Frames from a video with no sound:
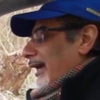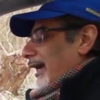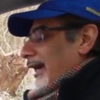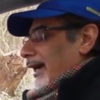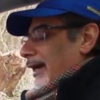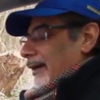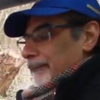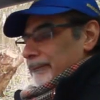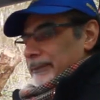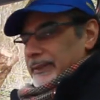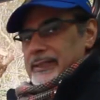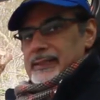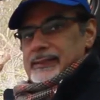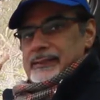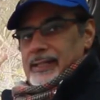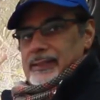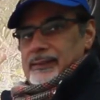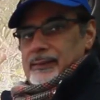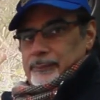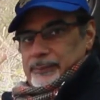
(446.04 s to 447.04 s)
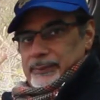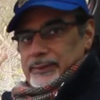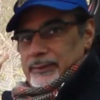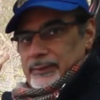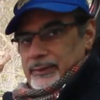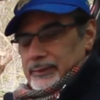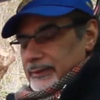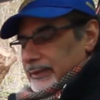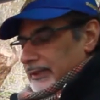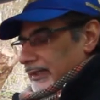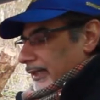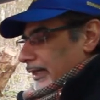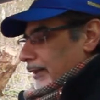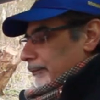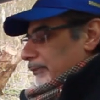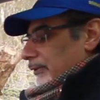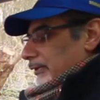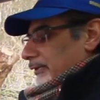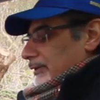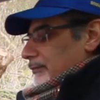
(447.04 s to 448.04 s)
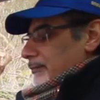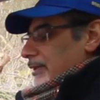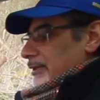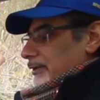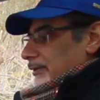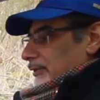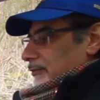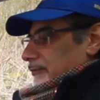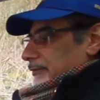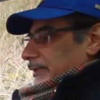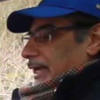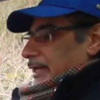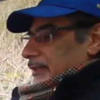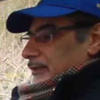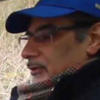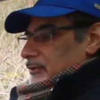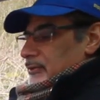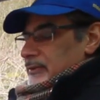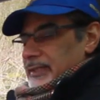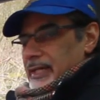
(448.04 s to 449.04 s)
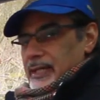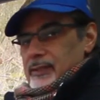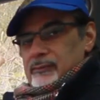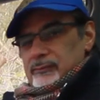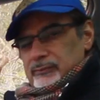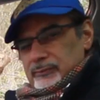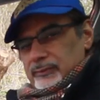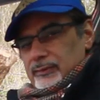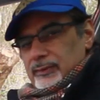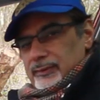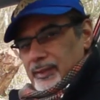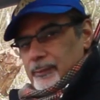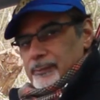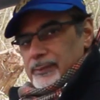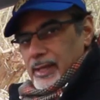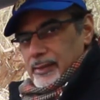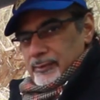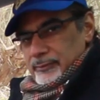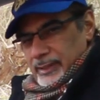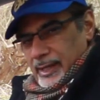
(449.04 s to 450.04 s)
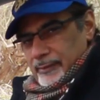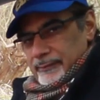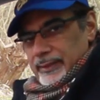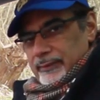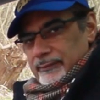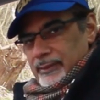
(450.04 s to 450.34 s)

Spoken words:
But it does a pretty good approximation of that. So you can sometimes drive it